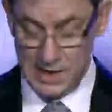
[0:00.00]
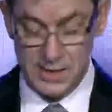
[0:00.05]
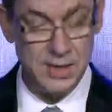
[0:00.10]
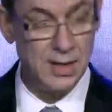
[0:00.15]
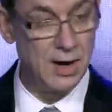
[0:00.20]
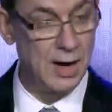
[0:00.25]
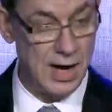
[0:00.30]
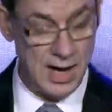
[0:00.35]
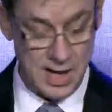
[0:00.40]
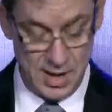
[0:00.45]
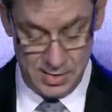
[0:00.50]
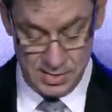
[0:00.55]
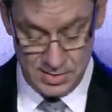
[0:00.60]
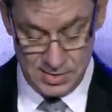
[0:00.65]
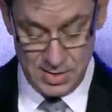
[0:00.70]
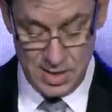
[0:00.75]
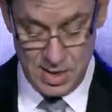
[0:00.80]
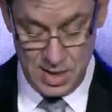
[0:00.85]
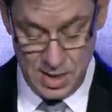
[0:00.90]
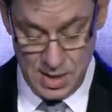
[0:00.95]
packing
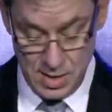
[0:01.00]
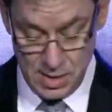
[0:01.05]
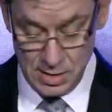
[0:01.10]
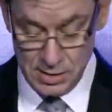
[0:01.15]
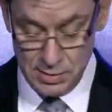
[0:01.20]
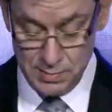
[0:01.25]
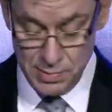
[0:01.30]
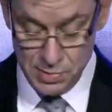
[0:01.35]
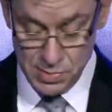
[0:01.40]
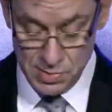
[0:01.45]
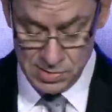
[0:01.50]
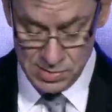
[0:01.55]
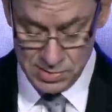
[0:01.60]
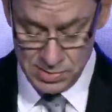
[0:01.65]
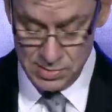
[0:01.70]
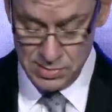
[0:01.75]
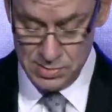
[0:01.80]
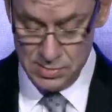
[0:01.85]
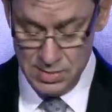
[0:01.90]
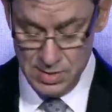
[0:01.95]
lines here at
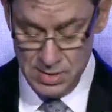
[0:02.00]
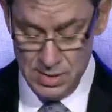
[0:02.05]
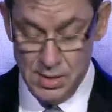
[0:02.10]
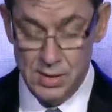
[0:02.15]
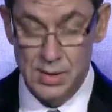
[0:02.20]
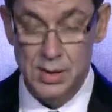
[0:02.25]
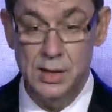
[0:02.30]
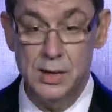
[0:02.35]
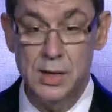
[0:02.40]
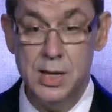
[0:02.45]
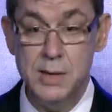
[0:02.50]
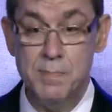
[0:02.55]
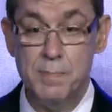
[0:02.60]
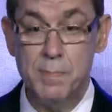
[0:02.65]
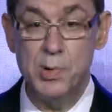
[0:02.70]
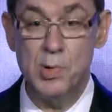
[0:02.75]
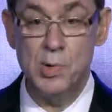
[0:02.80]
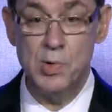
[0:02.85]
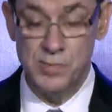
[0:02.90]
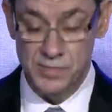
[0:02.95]
Puurs,
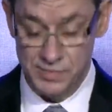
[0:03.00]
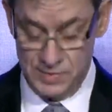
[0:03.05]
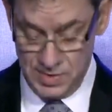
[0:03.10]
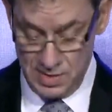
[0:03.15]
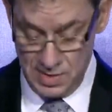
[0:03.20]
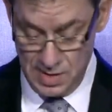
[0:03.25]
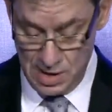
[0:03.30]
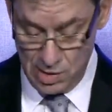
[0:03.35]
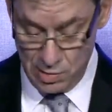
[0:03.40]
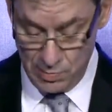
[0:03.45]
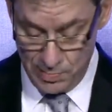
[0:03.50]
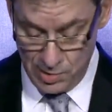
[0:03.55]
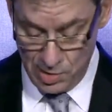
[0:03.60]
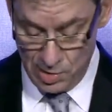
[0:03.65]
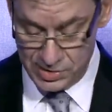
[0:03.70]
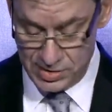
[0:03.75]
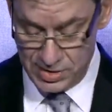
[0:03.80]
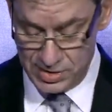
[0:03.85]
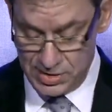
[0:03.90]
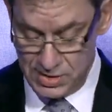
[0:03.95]
improved our
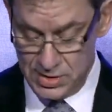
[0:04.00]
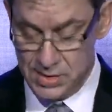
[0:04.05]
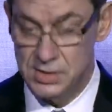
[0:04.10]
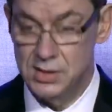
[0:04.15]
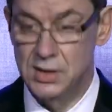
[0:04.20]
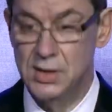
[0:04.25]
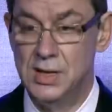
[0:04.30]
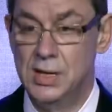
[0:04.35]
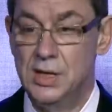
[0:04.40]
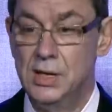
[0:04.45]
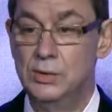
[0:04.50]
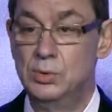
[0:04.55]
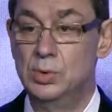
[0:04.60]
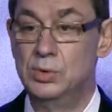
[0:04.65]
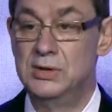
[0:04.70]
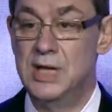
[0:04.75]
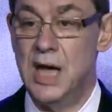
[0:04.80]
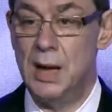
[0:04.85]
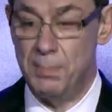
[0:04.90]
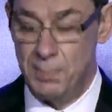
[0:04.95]
processes
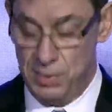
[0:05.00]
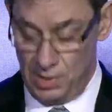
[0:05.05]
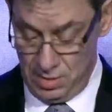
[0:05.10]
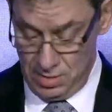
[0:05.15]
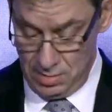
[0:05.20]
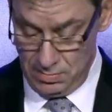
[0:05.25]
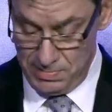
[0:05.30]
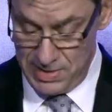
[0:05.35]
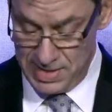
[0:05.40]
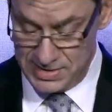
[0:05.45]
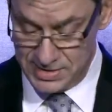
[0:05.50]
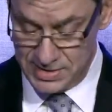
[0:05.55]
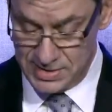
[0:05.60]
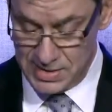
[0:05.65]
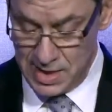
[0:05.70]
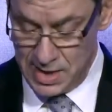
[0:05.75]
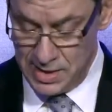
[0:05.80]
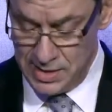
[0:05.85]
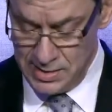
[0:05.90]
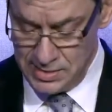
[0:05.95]
to double batch
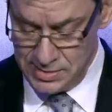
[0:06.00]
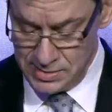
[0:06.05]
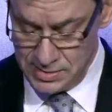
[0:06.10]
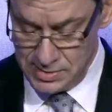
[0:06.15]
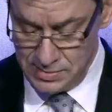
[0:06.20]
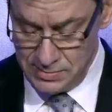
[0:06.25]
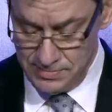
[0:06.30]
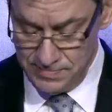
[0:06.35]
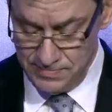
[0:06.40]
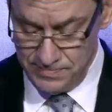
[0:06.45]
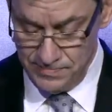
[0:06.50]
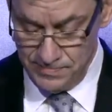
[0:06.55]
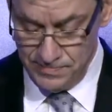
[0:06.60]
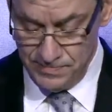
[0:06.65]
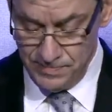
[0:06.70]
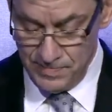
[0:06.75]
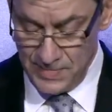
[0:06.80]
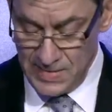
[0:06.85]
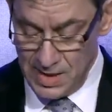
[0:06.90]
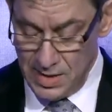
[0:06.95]
size,
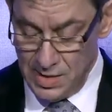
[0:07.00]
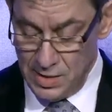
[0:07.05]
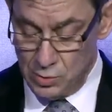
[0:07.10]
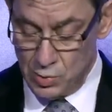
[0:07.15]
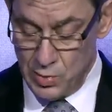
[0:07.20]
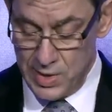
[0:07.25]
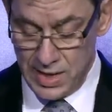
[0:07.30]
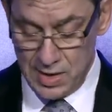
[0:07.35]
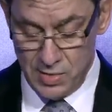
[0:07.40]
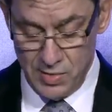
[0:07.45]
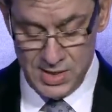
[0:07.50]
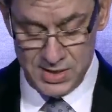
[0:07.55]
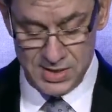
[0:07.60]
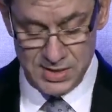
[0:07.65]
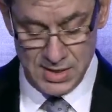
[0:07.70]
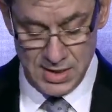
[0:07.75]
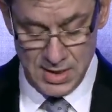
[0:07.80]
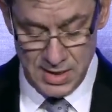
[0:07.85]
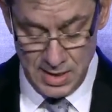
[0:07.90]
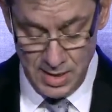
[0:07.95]
to
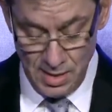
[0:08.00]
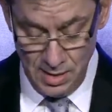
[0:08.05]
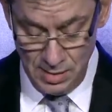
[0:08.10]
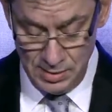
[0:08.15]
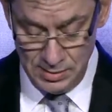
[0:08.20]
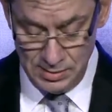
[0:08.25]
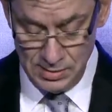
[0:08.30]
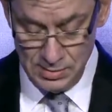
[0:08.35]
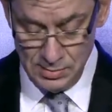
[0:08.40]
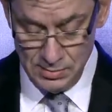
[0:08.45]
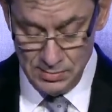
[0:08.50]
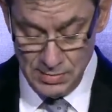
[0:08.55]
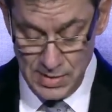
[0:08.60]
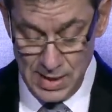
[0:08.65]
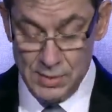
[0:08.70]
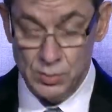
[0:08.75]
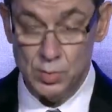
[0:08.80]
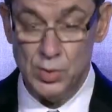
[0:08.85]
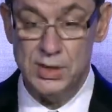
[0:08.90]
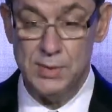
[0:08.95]
increase yield,
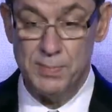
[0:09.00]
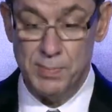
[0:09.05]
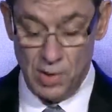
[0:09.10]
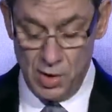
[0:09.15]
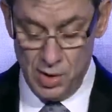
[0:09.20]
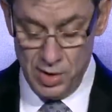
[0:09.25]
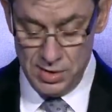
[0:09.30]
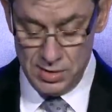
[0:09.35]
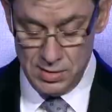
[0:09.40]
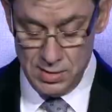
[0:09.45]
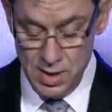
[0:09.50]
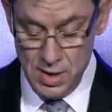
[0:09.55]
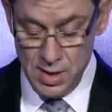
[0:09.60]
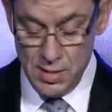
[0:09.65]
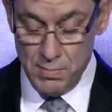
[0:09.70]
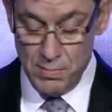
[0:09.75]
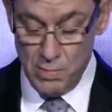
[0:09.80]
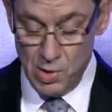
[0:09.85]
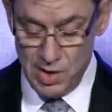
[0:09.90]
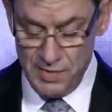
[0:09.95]
and we deployed
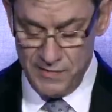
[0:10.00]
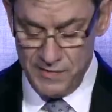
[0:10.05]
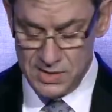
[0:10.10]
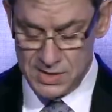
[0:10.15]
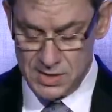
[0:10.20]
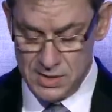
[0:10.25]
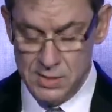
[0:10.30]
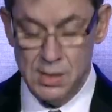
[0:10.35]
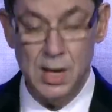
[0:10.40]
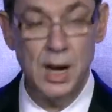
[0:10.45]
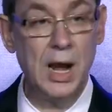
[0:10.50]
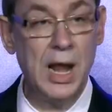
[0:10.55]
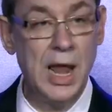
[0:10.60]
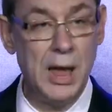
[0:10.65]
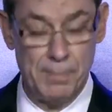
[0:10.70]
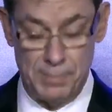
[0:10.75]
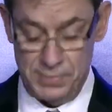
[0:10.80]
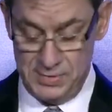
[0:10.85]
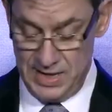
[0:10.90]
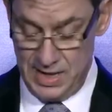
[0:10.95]
more efficient
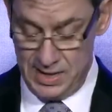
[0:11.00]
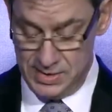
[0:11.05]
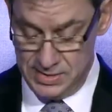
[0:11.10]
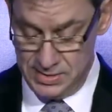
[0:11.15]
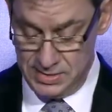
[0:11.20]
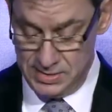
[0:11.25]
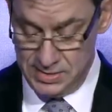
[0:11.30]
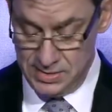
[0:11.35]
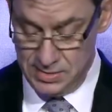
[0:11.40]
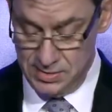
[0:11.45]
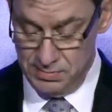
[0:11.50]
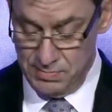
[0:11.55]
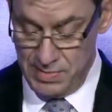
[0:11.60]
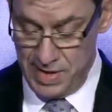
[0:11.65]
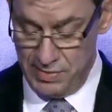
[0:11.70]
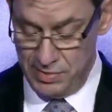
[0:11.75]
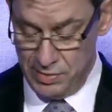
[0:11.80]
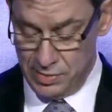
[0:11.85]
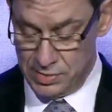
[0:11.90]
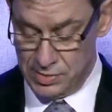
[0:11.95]
lab tests
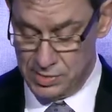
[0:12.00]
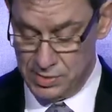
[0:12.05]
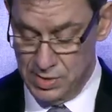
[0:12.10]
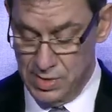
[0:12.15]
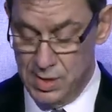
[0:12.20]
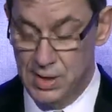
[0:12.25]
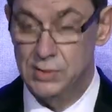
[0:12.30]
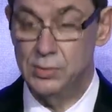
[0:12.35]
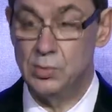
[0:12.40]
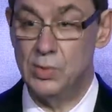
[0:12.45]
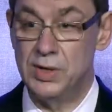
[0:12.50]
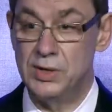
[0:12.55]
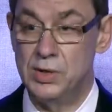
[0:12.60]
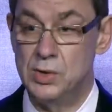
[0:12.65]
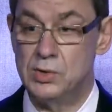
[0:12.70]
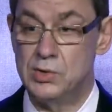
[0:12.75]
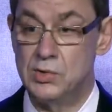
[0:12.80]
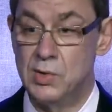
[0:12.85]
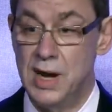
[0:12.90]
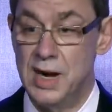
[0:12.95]
methods to
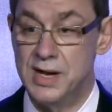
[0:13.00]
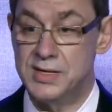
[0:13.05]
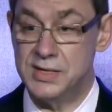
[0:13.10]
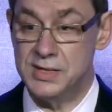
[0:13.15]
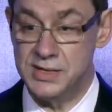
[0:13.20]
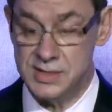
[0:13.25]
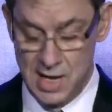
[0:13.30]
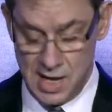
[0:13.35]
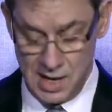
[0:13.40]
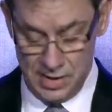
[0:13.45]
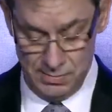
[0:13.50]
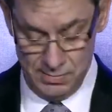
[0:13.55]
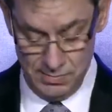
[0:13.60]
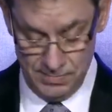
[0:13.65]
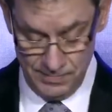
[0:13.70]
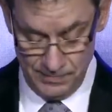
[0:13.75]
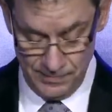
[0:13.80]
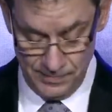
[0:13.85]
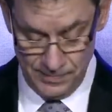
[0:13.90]
reduce releases time.